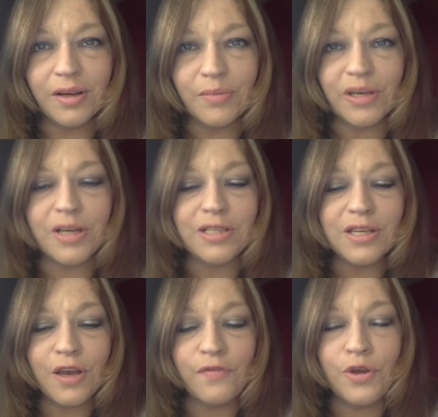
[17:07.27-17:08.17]
because
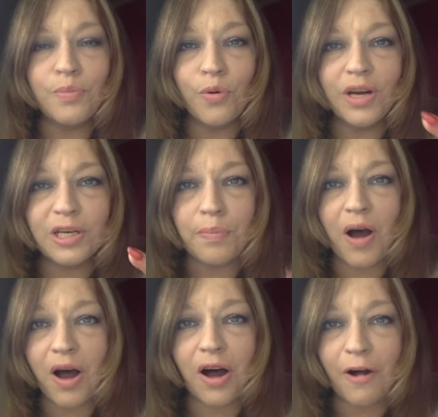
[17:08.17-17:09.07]
if you point to
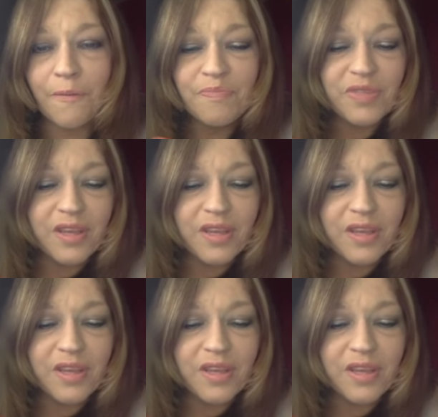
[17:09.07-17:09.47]
Paul,